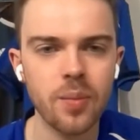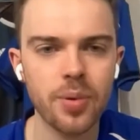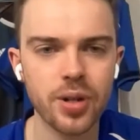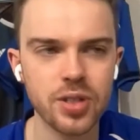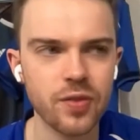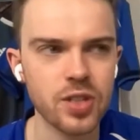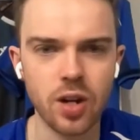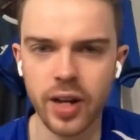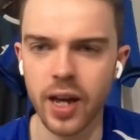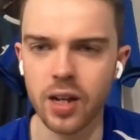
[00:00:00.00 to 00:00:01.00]
because if he's
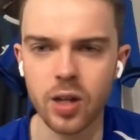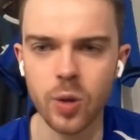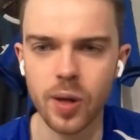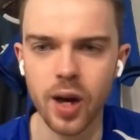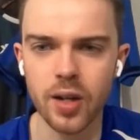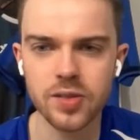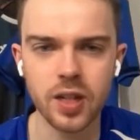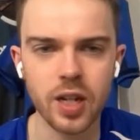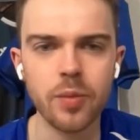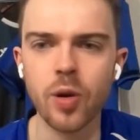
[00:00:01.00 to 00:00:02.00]
not getting in QPR's team,